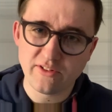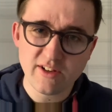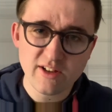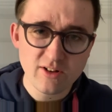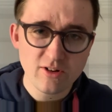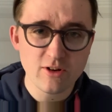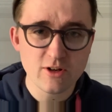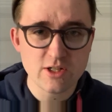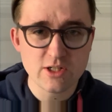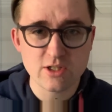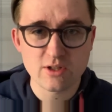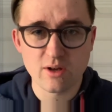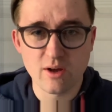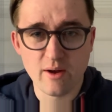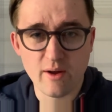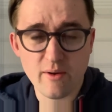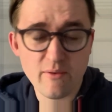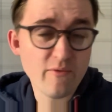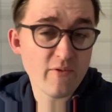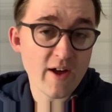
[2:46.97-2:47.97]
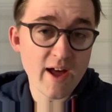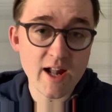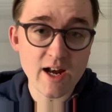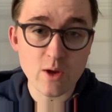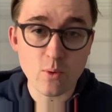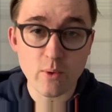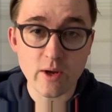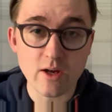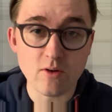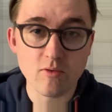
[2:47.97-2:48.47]
This looks a fairly
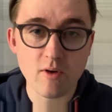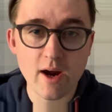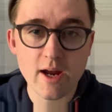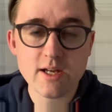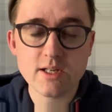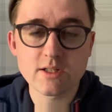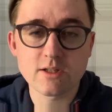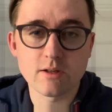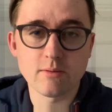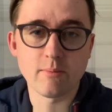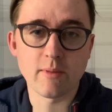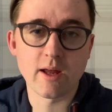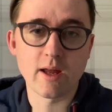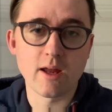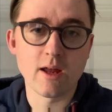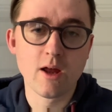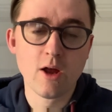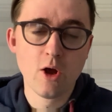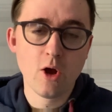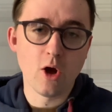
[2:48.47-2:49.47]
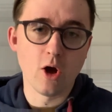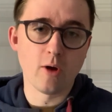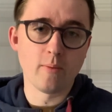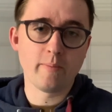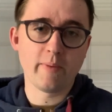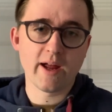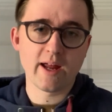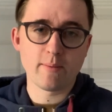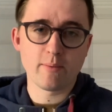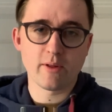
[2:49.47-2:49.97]
weak race to me on
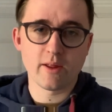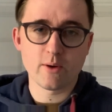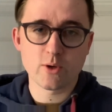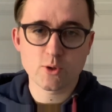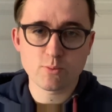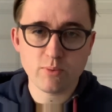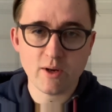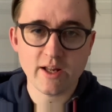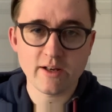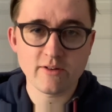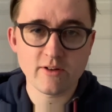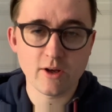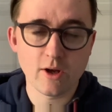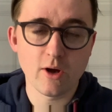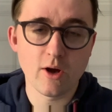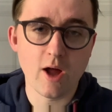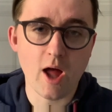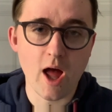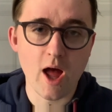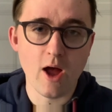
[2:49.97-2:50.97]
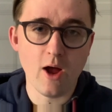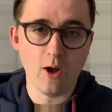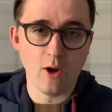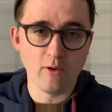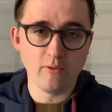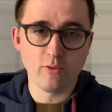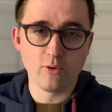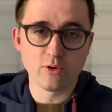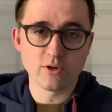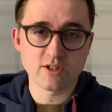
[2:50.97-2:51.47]
paper. There was plenty
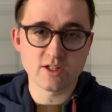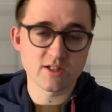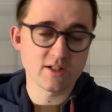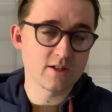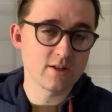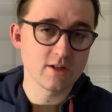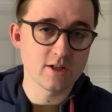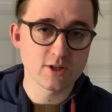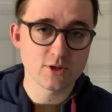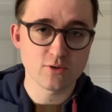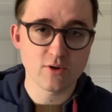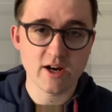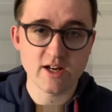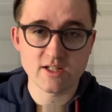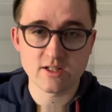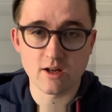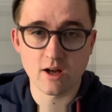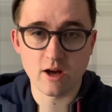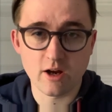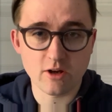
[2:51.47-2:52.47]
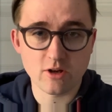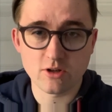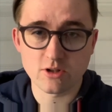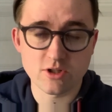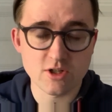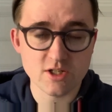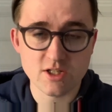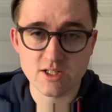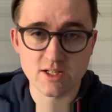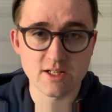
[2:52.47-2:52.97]
of horses in this race that I could
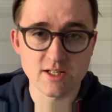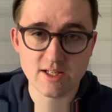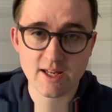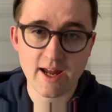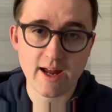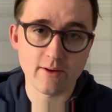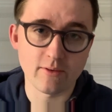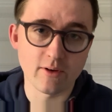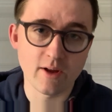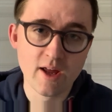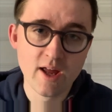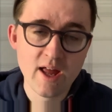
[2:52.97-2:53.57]
just discount,